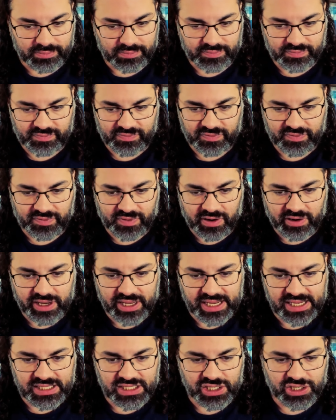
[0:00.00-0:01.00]
very
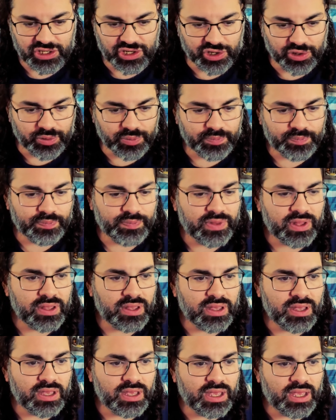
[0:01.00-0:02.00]
easy to do,
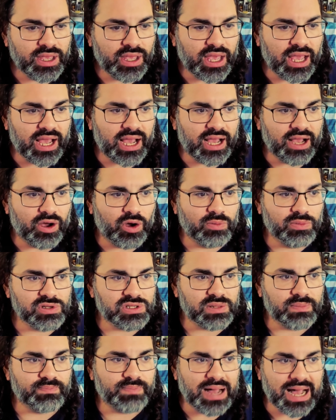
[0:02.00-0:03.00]

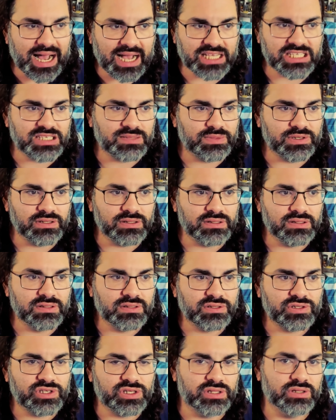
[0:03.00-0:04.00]
almost impossible
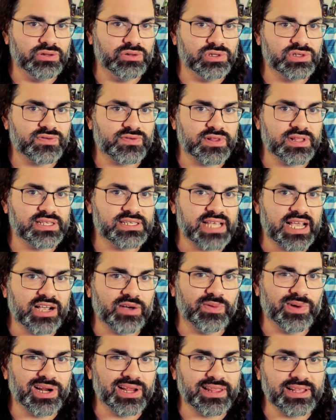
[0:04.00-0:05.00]
to lose for the
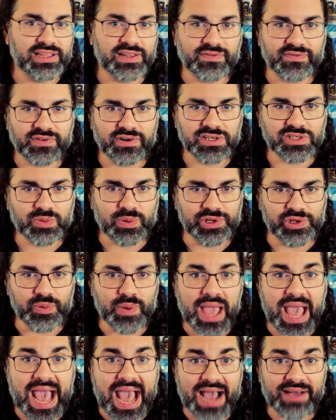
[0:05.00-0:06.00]
second one. I think the first one you
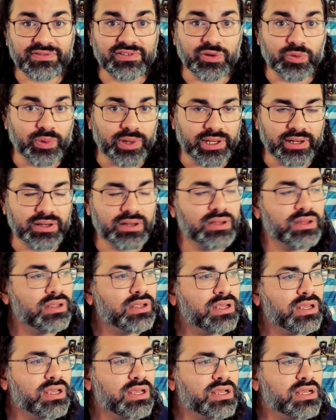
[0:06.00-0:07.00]
have to win.
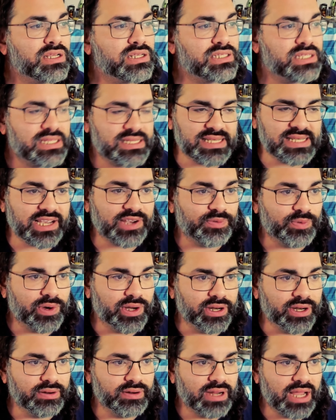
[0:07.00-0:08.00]
So the second one